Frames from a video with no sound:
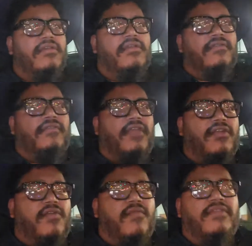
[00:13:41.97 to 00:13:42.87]
There
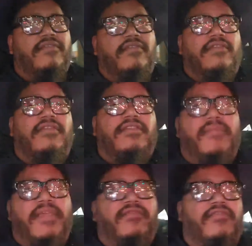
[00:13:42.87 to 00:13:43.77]
coincidence at the
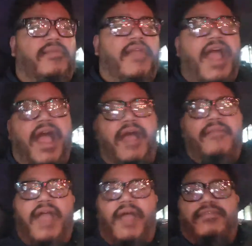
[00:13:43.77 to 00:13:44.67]
Matrix brand.
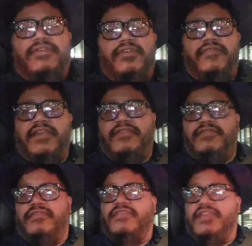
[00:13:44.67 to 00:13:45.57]
I'm curious
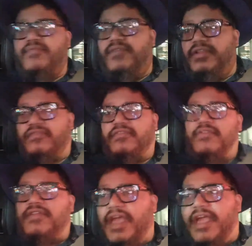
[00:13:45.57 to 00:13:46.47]
to see what's
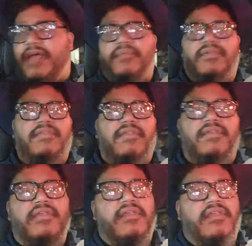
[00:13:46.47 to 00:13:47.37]
going to
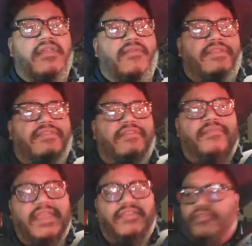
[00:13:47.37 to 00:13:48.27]
happen
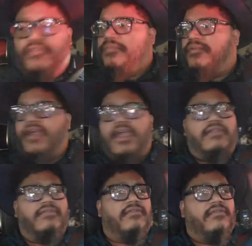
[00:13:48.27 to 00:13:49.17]
with this Matrix
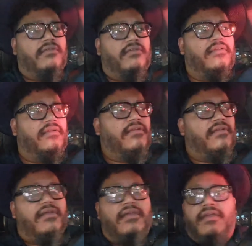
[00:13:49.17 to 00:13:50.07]
brand.
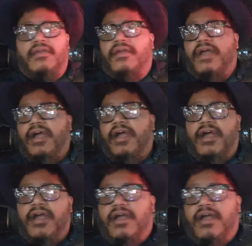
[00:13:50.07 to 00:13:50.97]

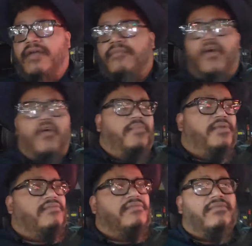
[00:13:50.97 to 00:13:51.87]
I'm
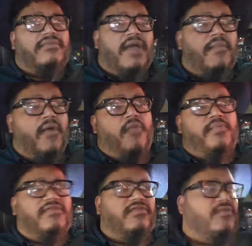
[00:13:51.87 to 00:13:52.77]

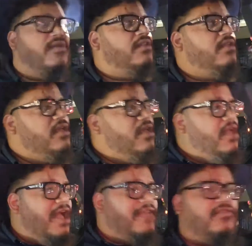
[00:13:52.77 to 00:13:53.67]
open to it.
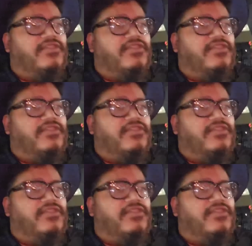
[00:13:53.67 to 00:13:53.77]
I saw